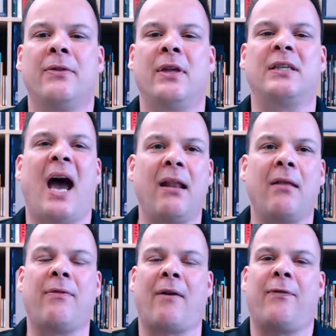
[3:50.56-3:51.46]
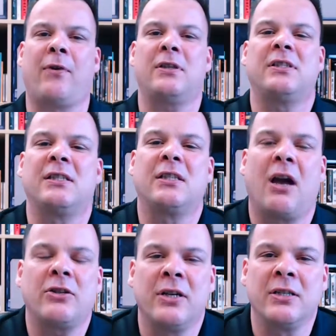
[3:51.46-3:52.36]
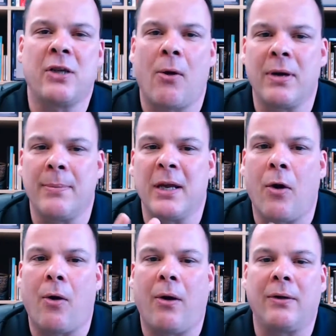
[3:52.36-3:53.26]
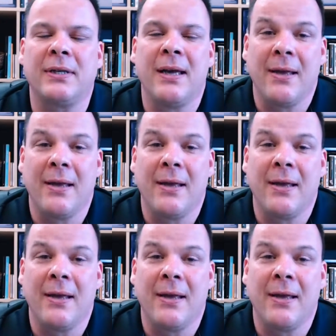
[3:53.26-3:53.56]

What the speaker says: The title of our first discussion is going to be called